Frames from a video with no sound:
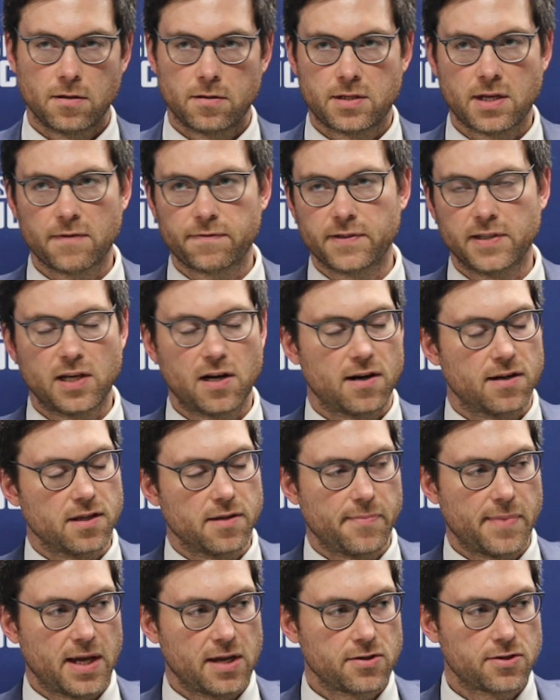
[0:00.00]
Definitely not on
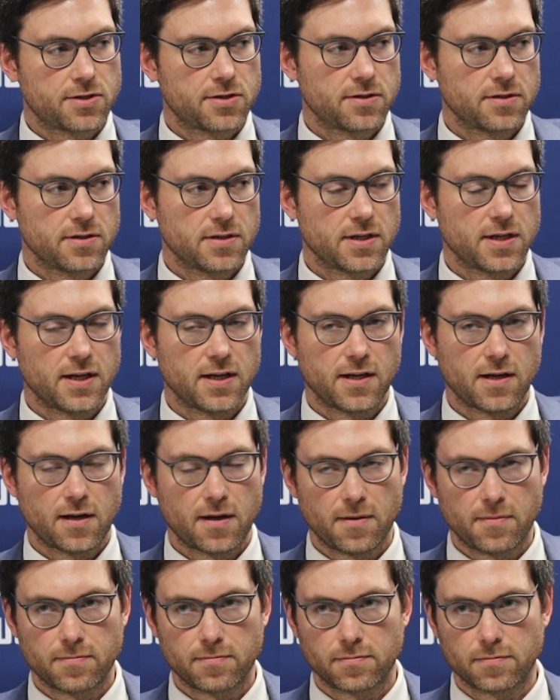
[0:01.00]
the bench.
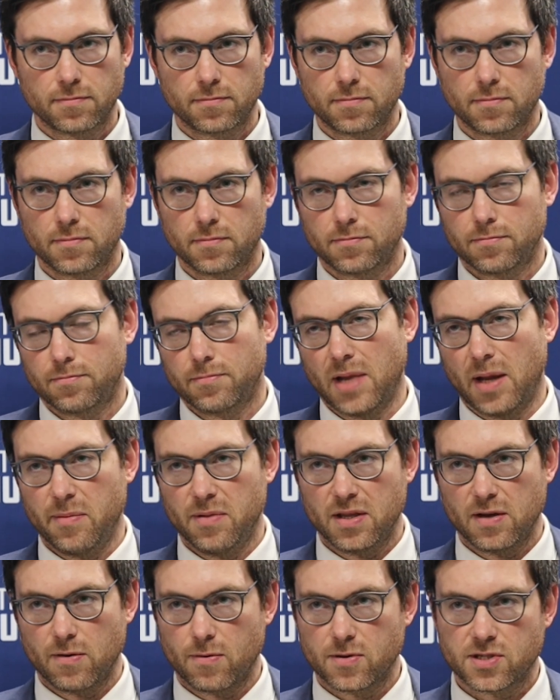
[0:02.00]

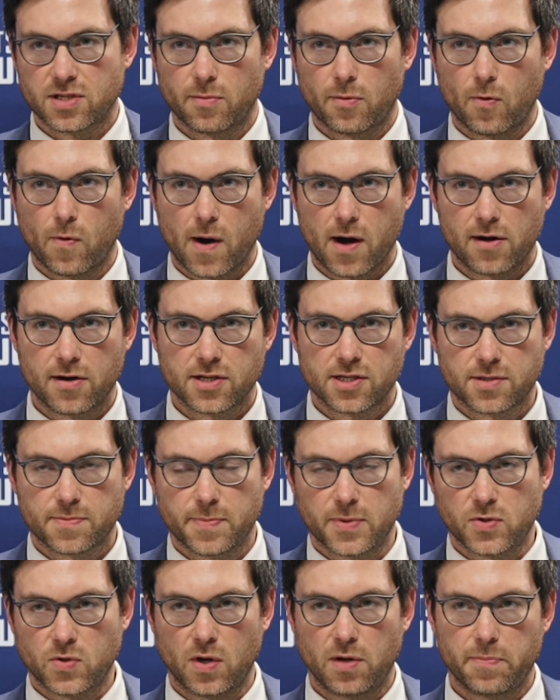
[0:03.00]
Maybe there was some awareness
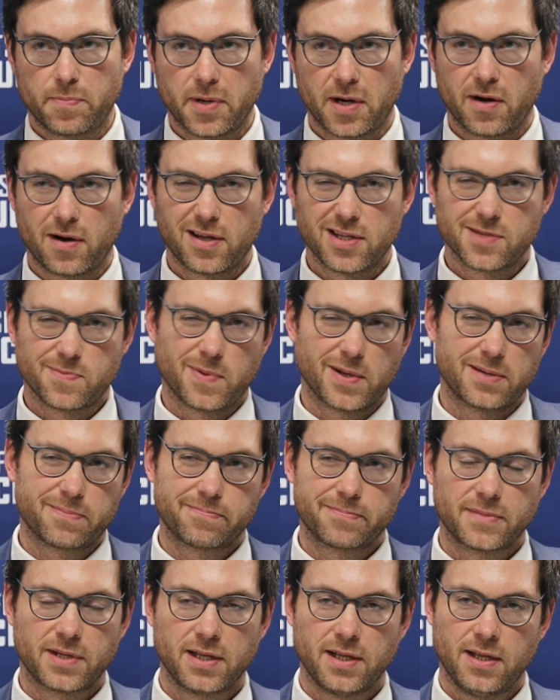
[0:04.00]
between periods, but
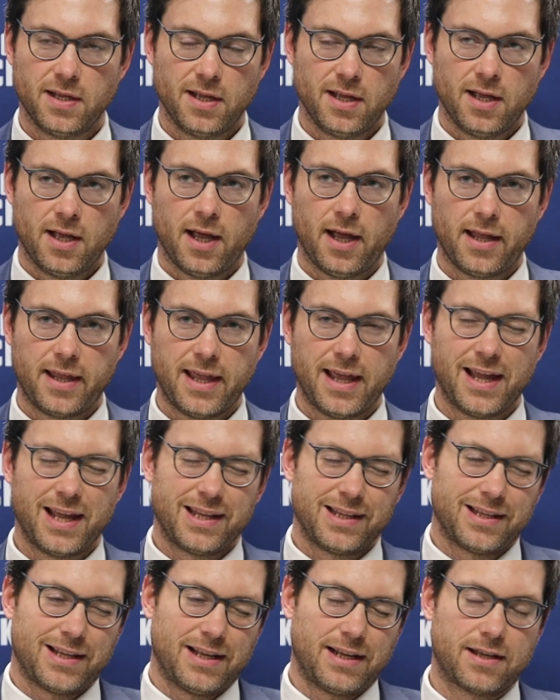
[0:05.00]

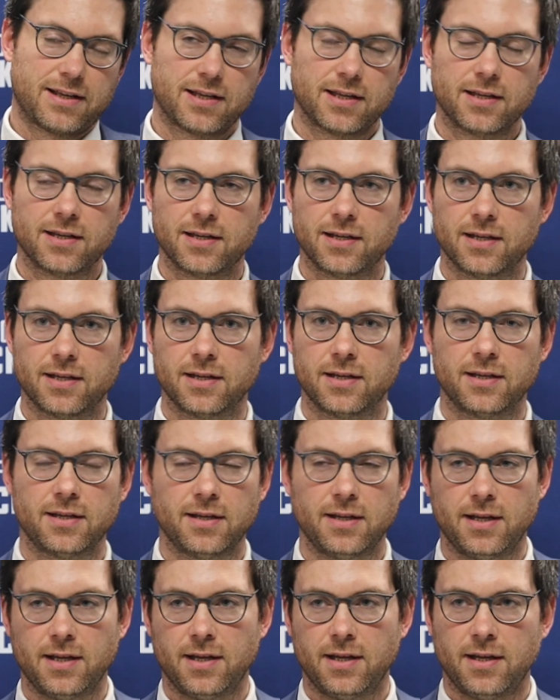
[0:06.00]
again, like
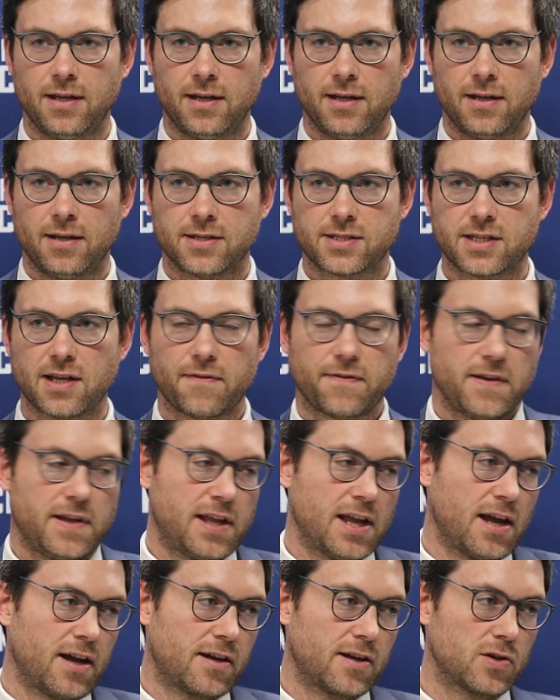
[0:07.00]
stuff you
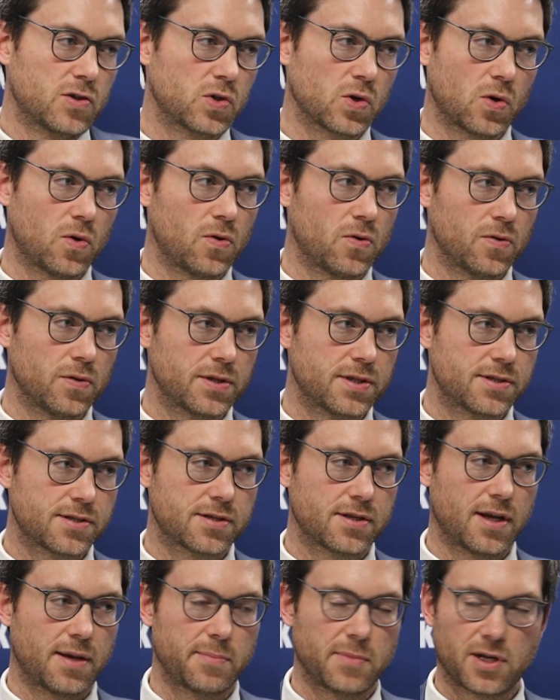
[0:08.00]
can't control,
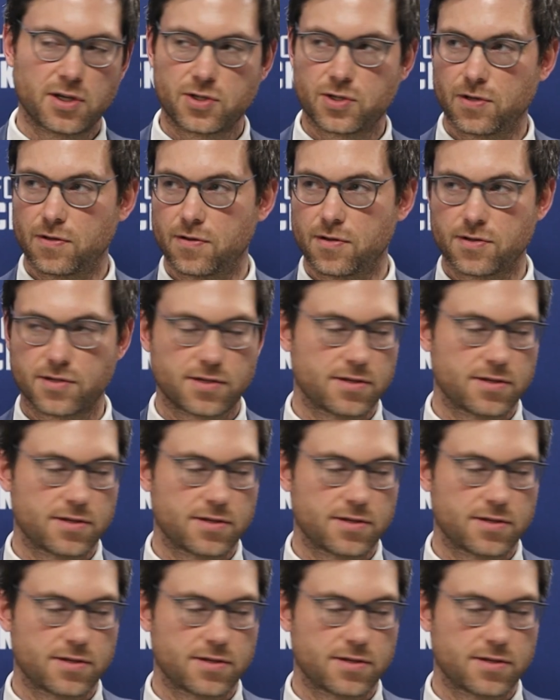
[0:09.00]
I'm not sure